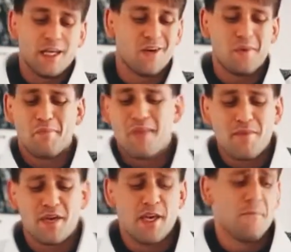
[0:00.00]
but
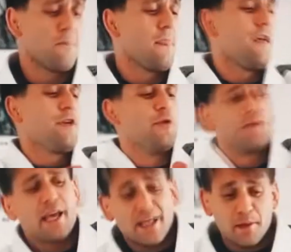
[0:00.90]
maybe
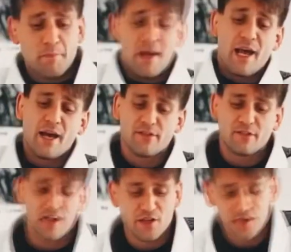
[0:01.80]
you attack the
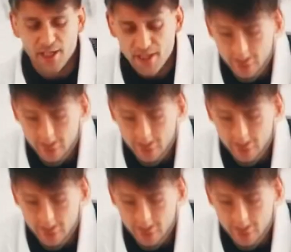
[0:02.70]
pass and you get